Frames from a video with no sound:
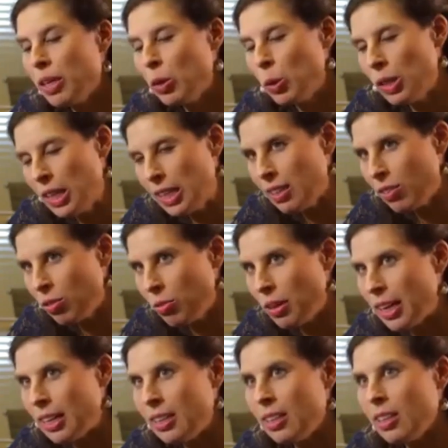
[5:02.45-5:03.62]
call in
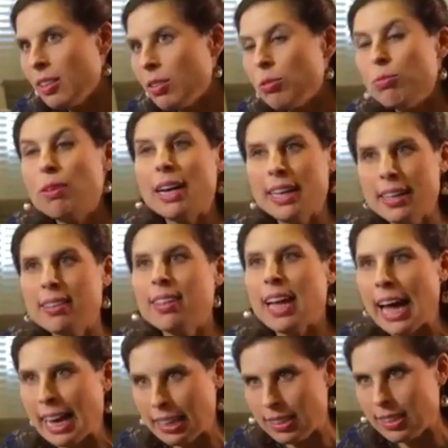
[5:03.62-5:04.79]
Israel the radical
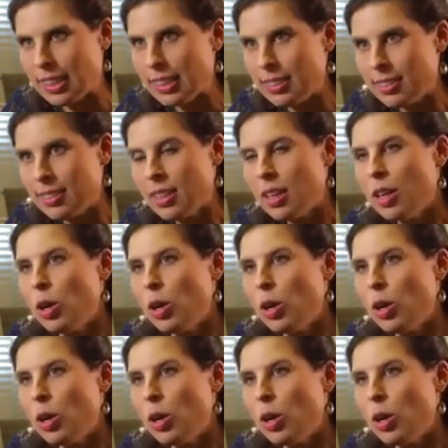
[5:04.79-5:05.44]
axis,